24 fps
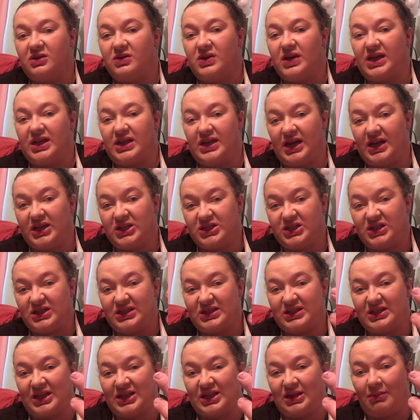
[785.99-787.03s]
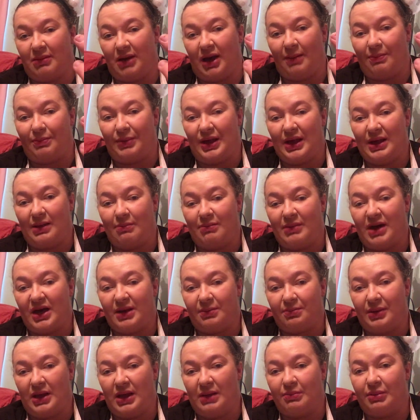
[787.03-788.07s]
It actually looks like the MAC
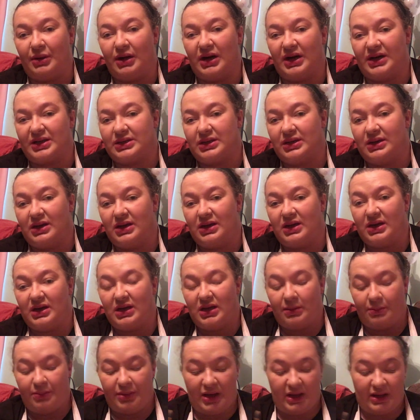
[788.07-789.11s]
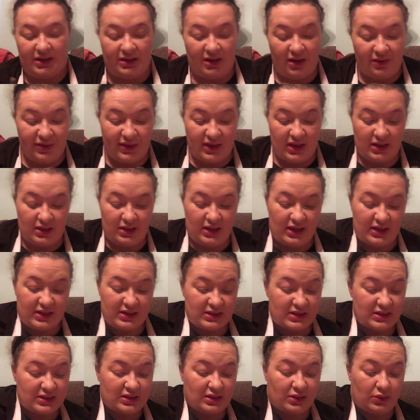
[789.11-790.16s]
Paint Pot, but nothing has
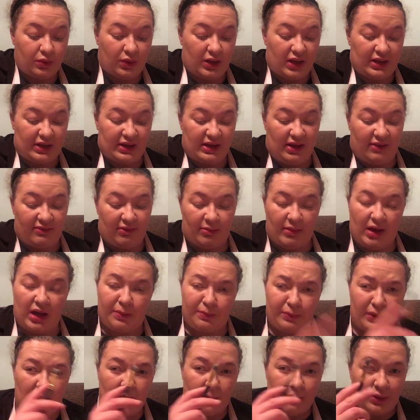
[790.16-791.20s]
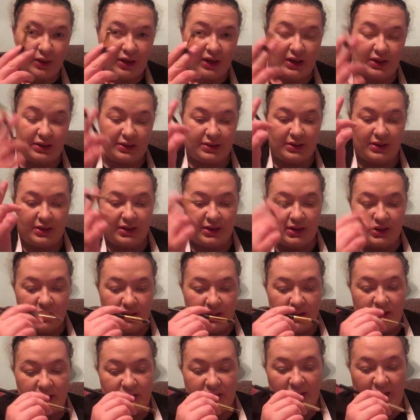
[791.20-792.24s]
the quality of a MAC Paint Pot
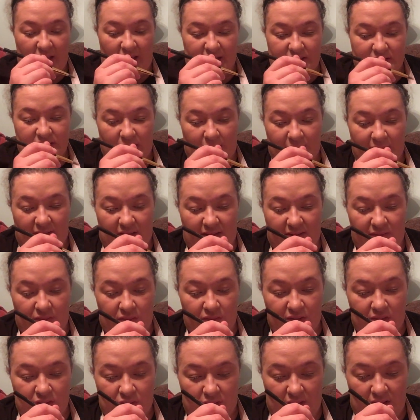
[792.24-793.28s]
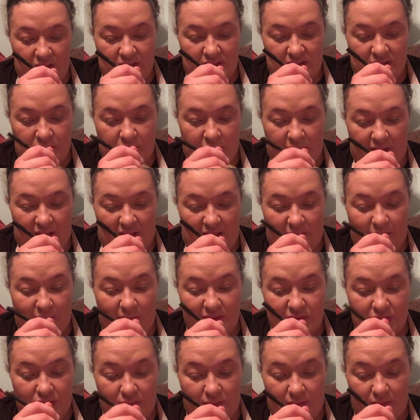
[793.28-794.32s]
yet. I mean, I've only tried this once.
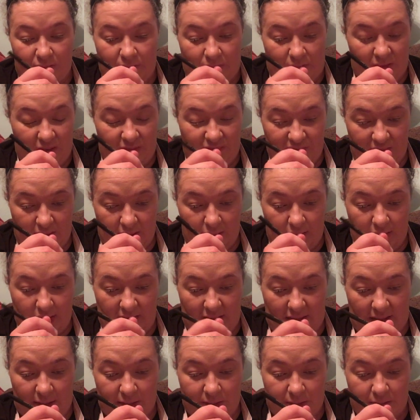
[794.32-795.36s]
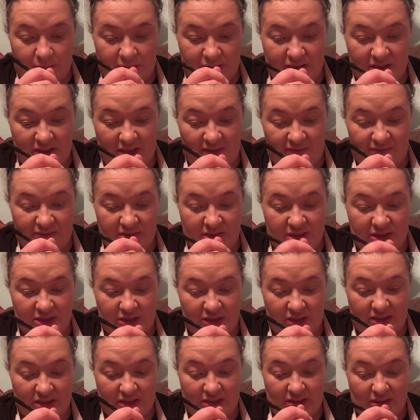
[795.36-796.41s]
We'll figure it out. We'll see if this is
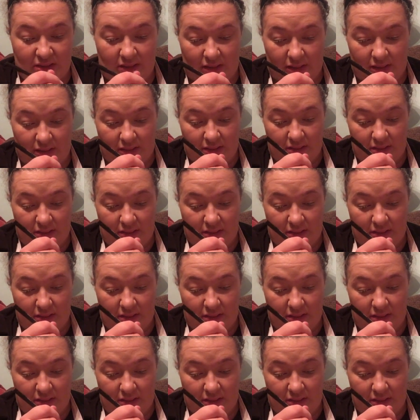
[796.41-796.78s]
just as good.